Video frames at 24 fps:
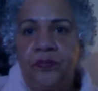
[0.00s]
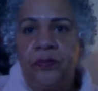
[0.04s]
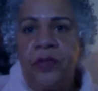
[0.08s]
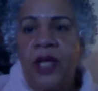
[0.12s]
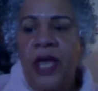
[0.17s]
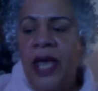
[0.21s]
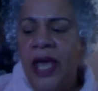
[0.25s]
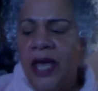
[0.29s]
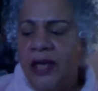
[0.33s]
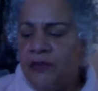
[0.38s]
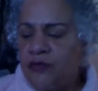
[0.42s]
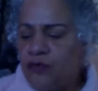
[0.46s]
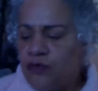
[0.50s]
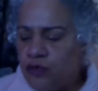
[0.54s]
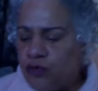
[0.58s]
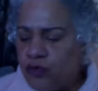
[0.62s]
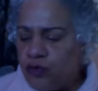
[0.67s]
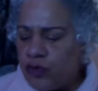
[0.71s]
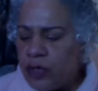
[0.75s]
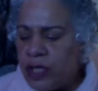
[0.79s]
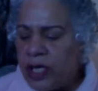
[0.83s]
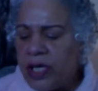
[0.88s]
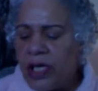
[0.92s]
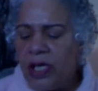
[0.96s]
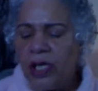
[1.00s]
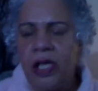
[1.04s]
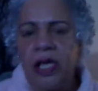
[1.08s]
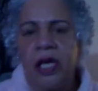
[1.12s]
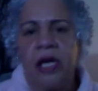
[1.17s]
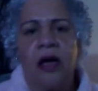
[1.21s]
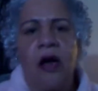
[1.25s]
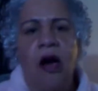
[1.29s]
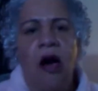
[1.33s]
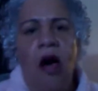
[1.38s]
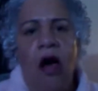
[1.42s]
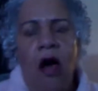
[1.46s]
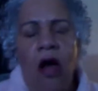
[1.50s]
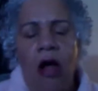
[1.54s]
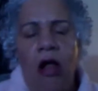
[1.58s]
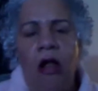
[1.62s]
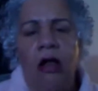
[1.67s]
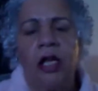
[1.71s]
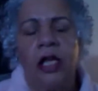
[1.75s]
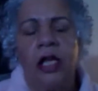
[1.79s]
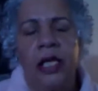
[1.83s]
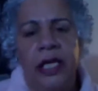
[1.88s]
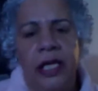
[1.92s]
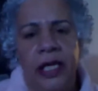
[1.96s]
and really
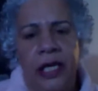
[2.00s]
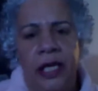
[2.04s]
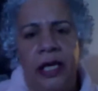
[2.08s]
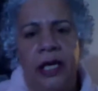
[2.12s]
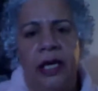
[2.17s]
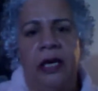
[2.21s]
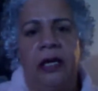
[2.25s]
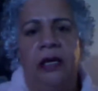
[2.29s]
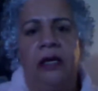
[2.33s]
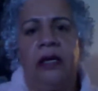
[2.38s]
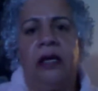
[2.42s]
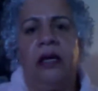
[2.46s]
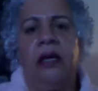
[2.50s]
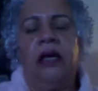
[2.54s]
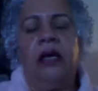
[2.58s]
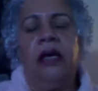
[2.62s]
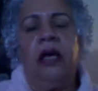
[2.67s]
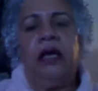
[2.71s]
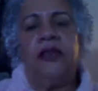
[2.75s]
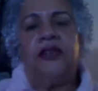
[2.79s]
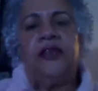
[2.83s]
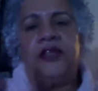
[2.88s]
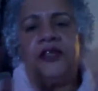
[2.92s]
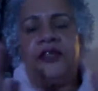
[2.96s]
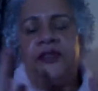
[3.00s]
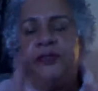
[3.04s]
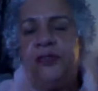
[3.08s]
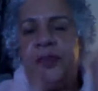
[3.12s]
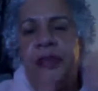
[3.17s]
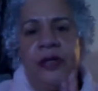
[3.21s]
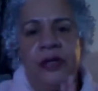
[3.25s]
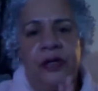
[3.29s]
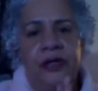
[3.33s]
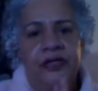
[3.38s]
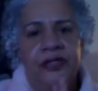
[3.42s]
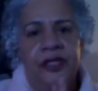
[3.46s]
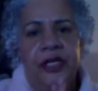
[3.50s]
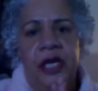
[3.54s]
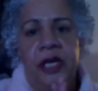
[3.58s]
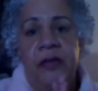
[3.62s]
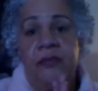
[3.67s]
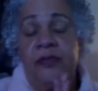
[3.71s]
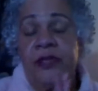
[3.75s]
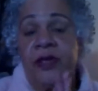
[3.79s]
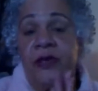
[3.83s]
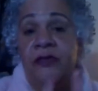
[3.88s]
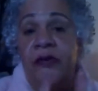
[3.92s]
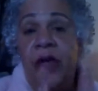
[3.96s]
call in the spirit
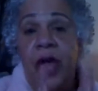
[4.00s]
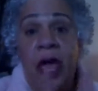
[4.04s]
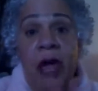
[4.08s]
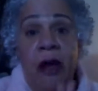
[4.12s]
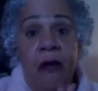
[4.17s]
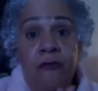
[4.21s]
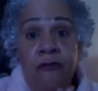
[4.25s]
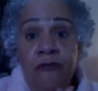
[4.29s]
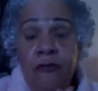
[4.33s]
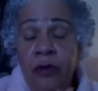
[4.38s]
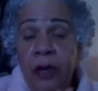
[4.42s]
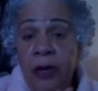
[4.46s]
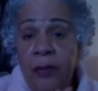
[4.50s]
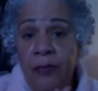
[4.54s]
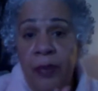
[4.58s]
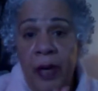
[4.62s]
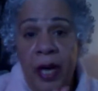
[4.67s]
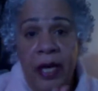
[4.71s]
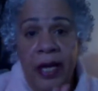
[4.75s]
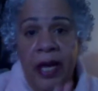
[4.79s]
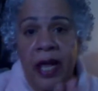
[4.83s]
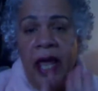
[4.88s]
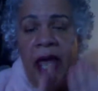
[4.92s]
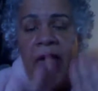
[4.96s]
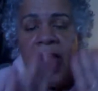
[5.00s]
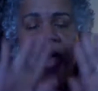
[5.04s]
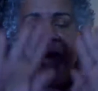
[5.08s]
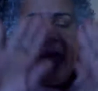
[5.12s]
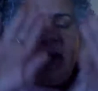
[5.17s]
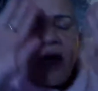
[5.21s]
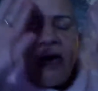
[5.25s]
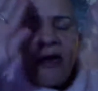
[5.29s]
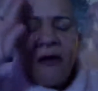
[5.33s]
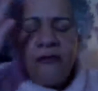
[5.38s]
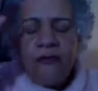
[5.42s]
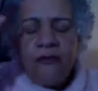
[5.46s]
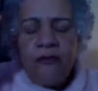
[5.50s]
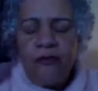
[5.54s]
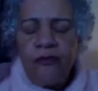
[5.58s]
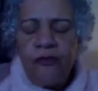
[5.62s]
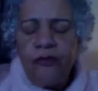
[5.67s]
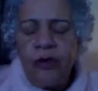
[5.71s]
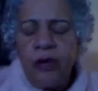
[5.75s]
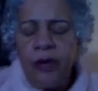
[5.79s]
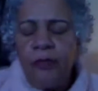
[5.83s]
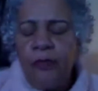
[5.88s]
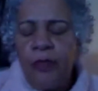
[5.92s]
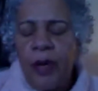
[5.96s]
teams of everybody
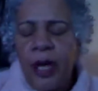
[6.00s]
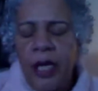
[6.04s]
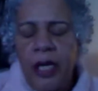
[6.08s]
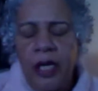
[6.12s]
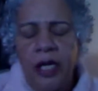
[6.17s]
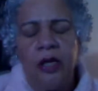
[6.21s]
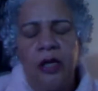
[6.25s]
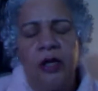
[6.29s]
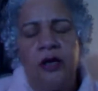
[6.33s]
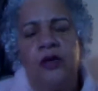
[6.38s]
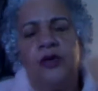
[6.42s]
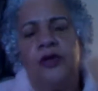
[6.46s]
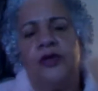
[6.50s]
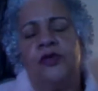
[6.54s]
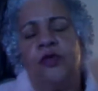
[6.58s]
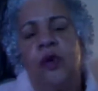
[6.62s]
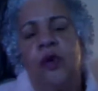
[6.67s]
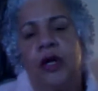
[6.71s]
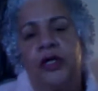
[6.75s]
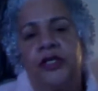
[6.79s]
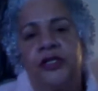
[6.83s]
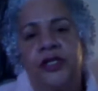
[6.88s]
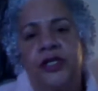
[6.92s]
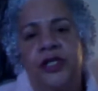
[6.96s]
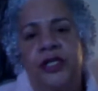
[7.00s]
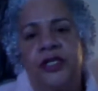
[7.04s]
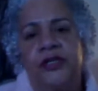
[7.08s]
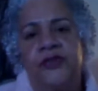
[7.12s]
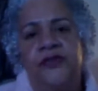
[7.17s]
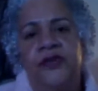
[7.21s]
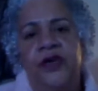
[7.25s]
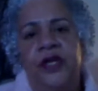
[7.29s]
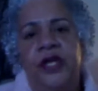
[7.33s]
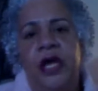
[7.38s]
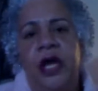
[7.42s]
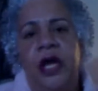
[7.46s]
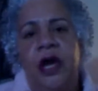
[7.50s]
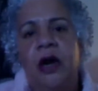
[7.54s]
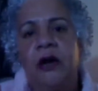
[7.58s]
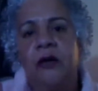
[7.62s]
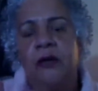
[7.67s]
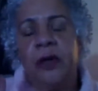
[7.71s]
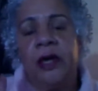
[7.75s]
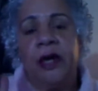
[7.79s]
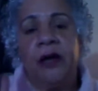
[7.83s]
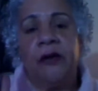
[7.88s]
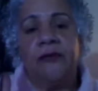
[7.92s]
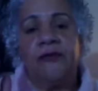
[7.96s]
who's watching this video. I
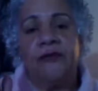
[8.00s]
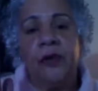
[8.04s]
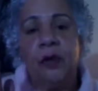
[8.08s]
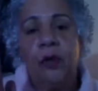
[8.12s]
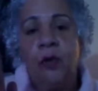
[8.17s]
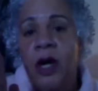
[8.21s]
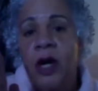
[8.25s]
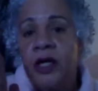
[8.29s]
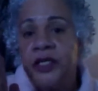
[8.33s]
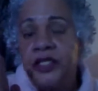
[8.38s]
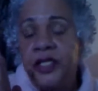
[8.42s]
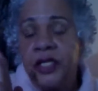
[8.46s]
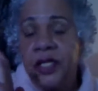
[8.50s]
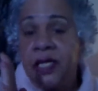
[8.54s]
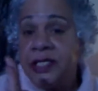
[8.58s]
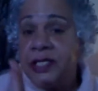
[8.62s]
don't care if you're watching it